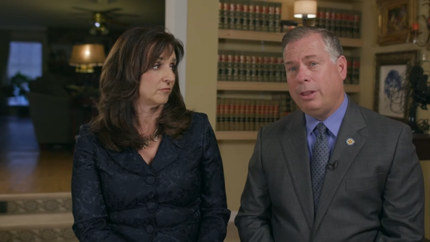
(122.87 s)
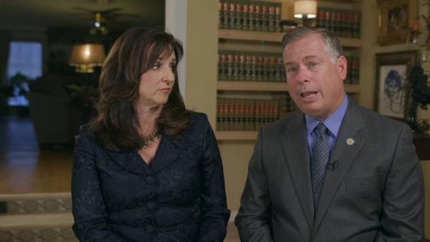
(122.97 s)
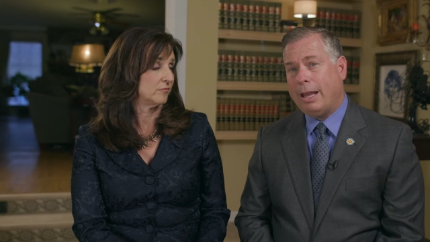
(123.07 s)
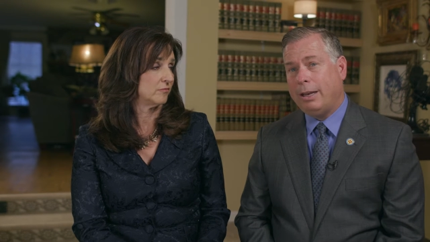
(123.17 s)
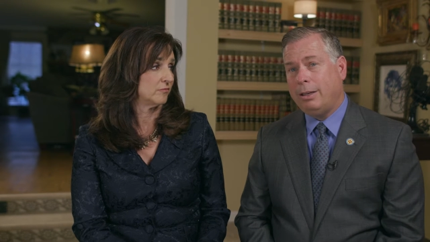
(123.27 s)

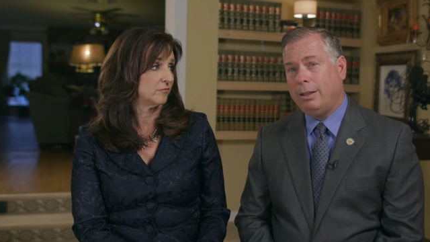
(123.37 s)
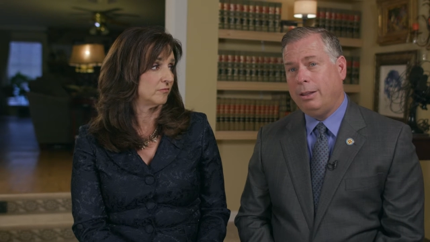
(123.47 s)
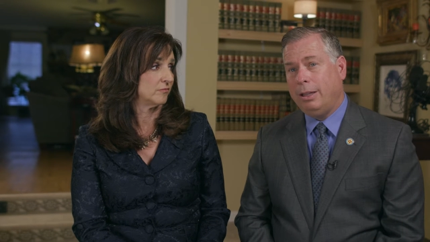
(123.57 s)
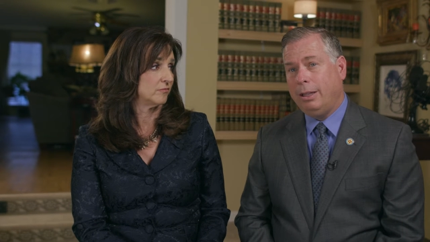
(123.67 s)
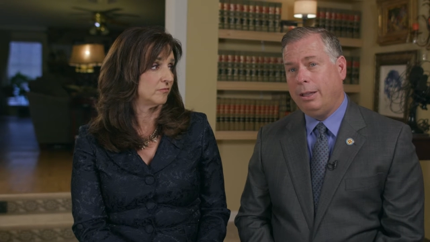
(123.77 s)
Speaker 1: that
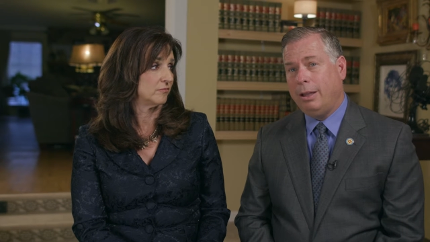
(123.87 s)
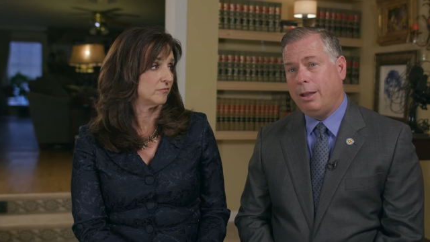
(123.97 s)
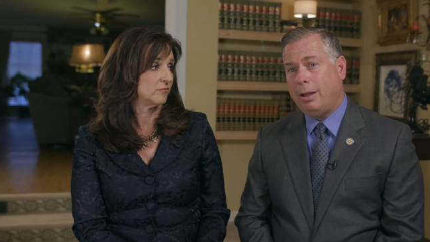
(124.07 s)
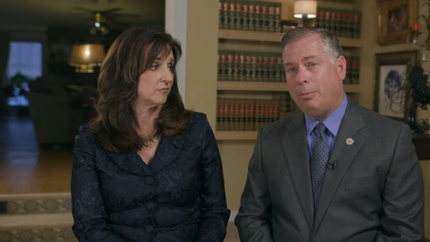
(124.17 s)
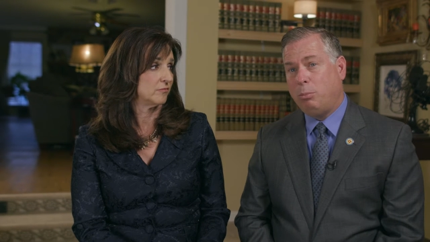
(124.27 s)
the
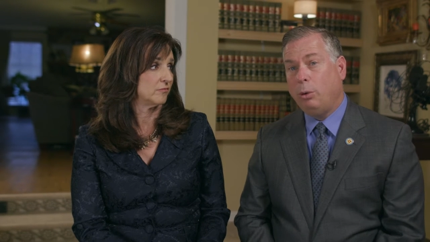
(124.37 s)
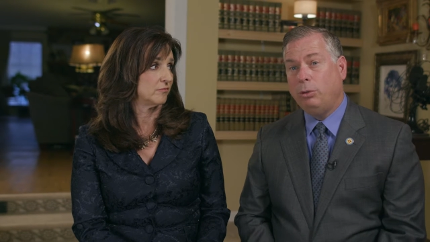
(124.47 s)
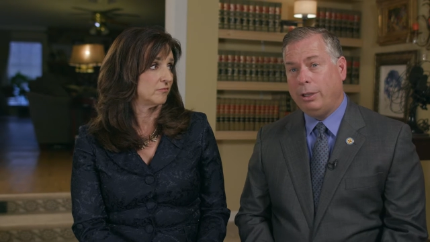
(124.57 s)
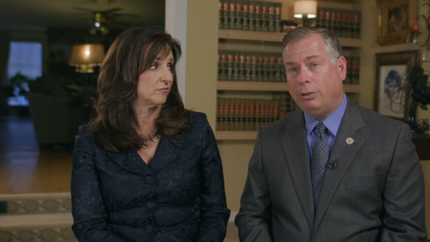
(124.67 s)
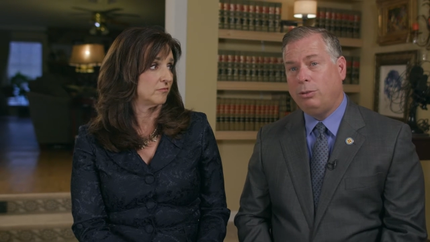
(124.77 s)
uh,
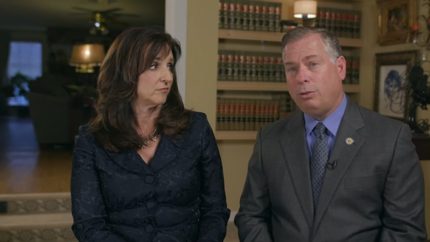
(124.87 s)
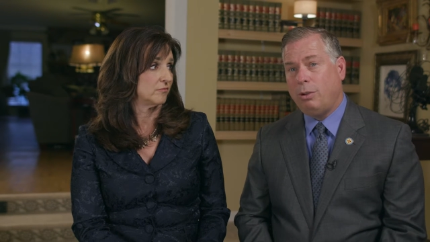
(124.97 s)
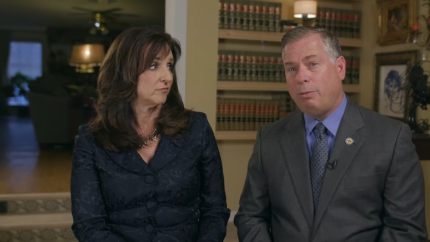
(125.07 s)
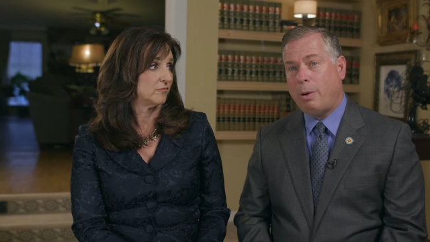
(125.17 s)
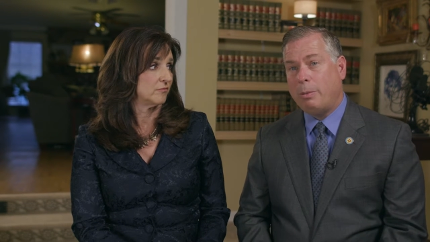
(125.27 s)
proceeds
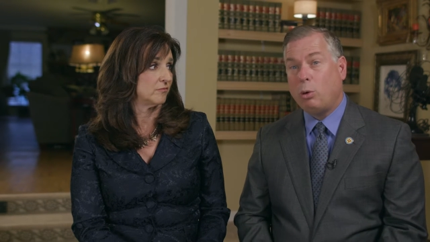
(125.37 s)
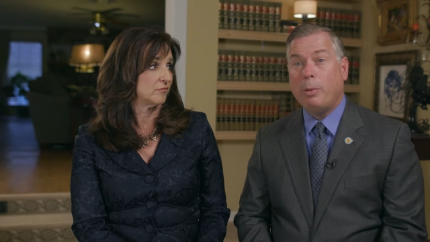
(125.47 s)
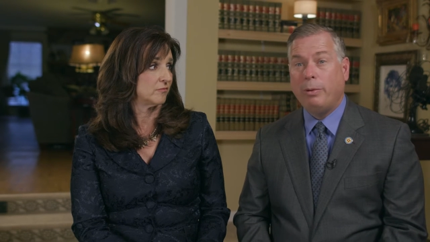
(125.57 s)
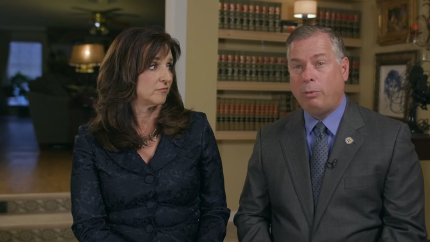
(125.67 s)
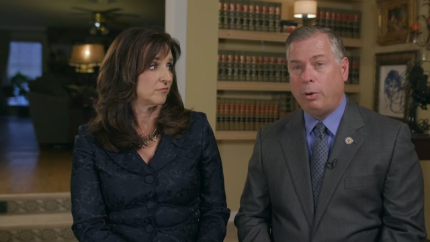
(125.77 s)
from a
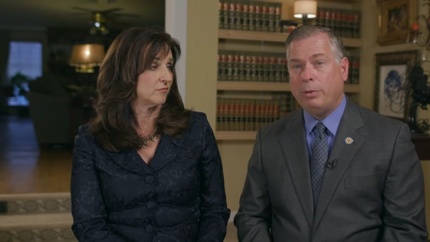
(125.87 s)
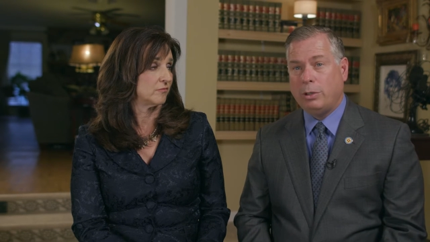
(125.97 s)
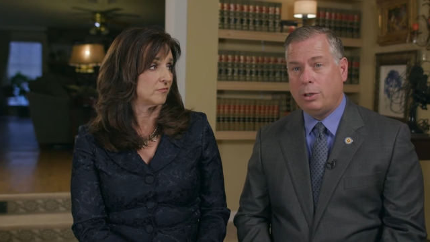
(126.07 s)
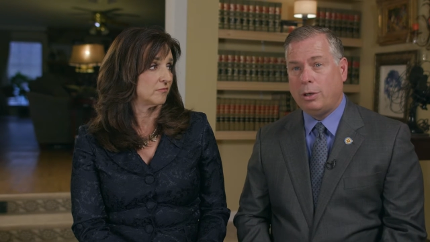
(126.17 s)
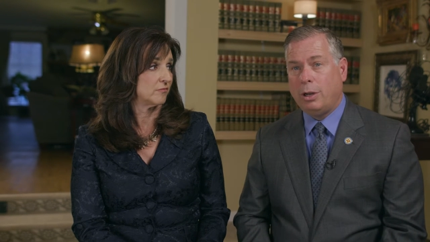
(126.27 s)
criminal
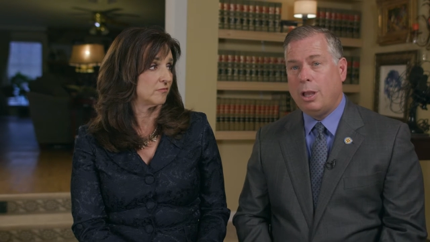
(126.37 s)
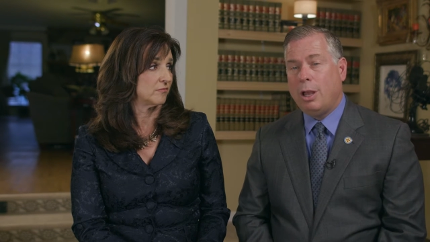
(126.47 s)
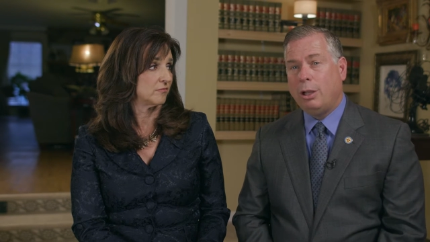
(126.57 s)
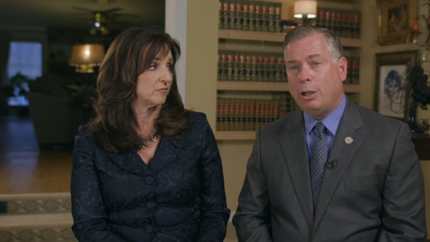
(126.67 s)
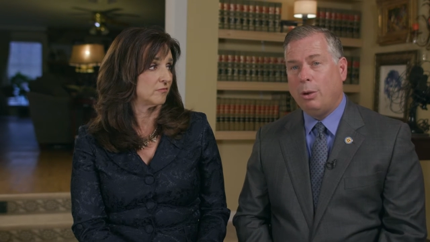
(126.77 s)
forfeiture
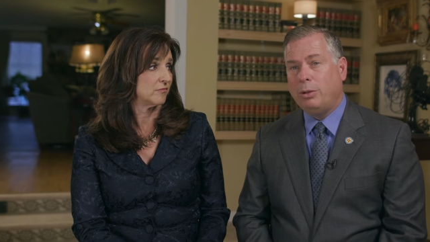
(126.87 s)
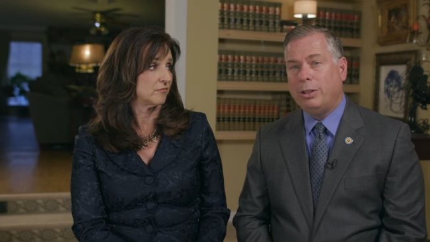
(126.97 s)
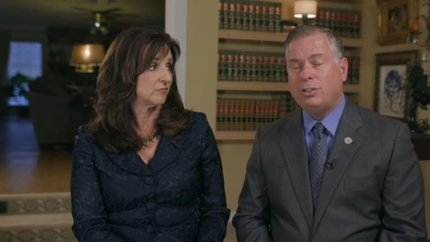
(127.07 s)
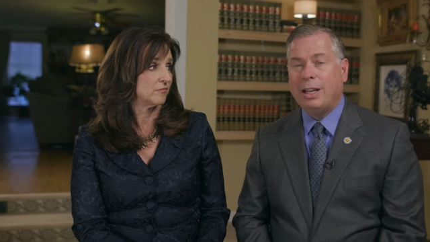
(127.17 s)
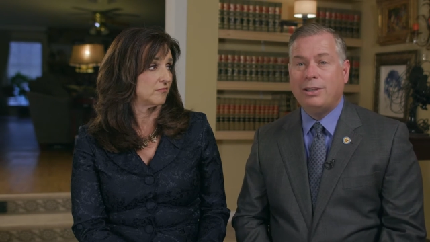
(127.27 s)
go
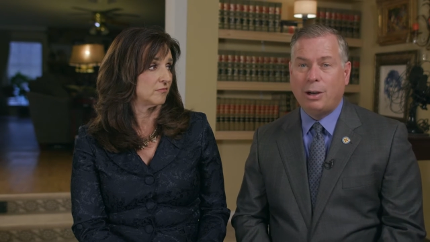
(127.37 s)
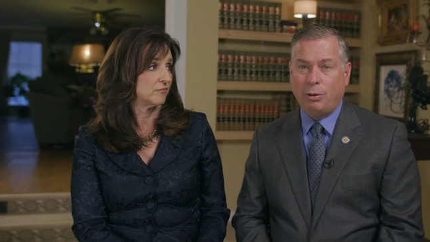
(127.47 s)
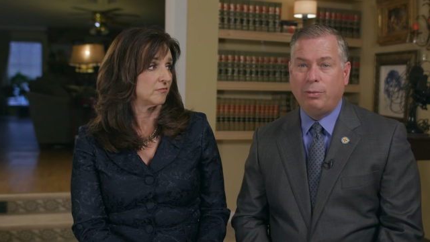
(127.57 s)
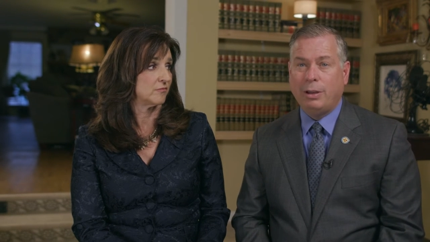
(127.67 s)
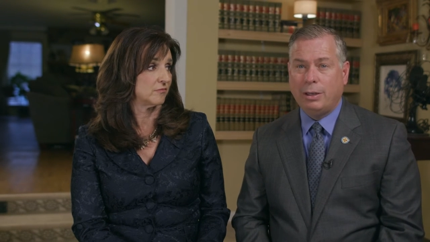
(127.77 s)
to the state
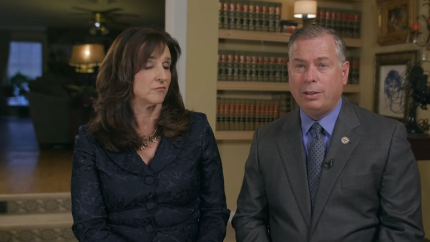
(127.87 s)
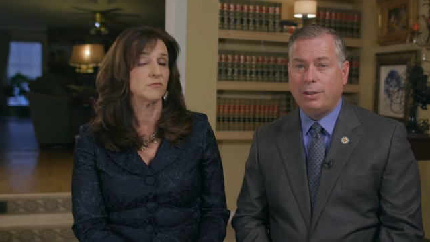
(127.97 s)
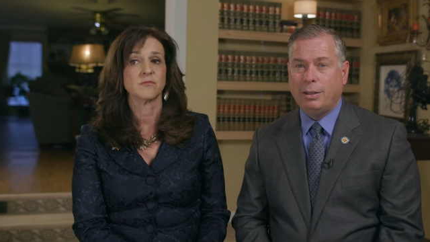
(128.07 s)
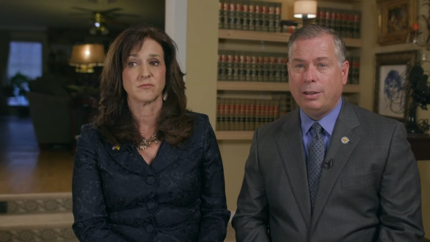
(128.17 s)
general fund,